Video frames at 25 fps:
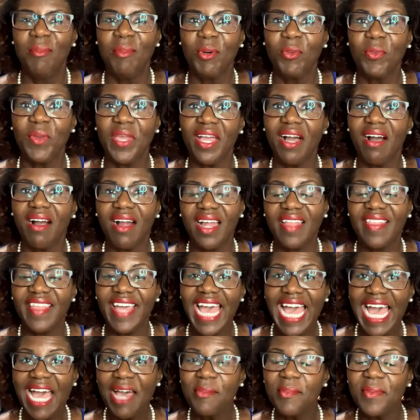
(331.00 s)
but we are the
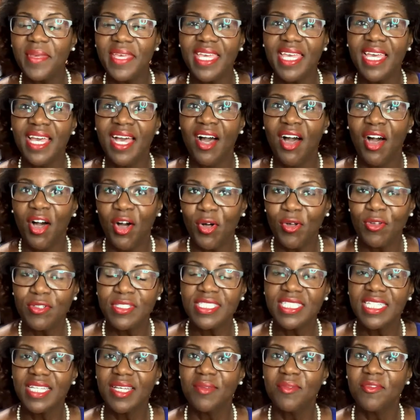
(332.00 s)
happy,
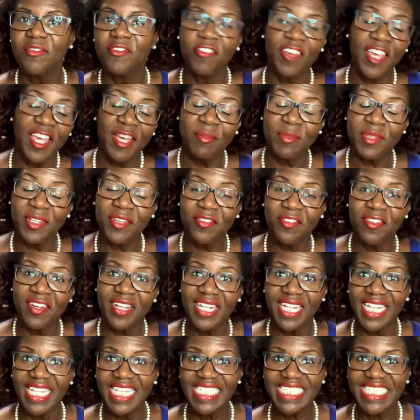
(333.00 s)
wholesome, family
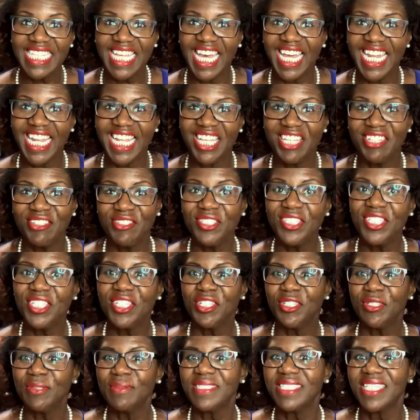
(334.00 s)
friendly side of
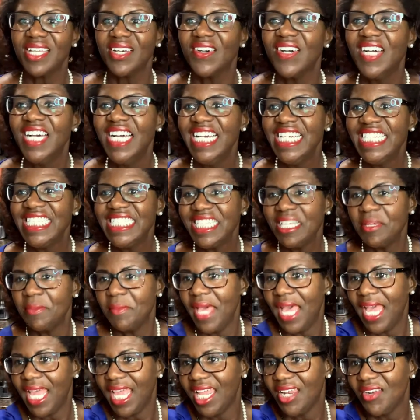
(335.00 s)
YouTube. So sit
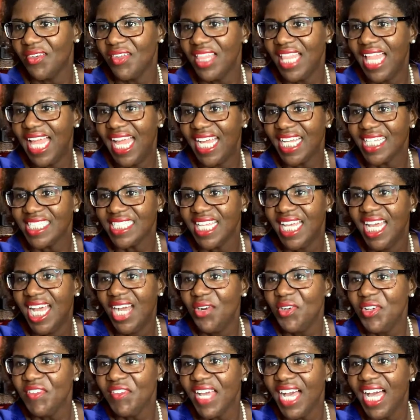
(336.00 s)
back and relax.
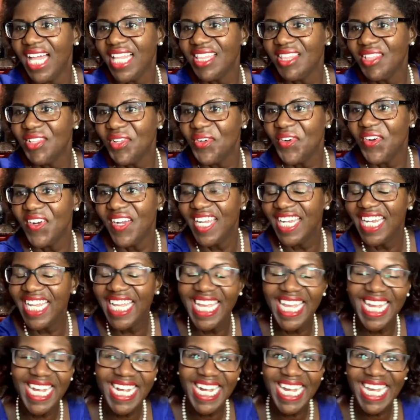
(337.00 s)
We've got Lauren
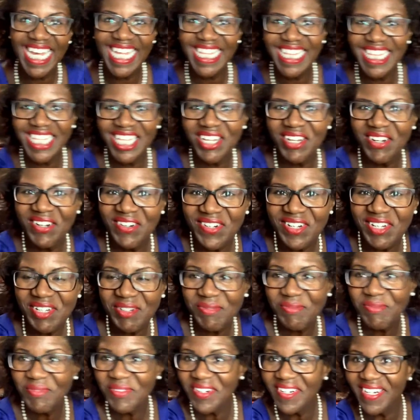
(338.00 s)
here. Hello,
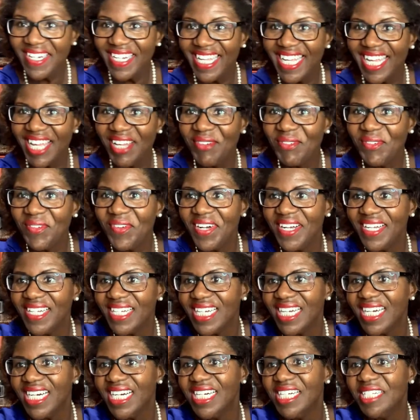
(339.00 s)
good morning, and
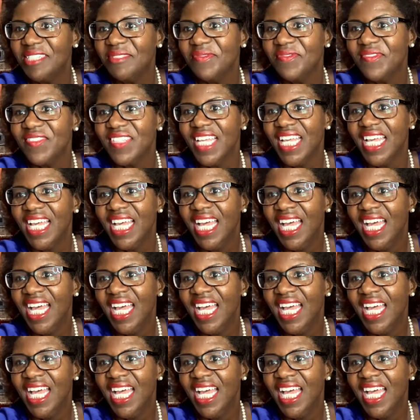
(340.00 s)
welcome.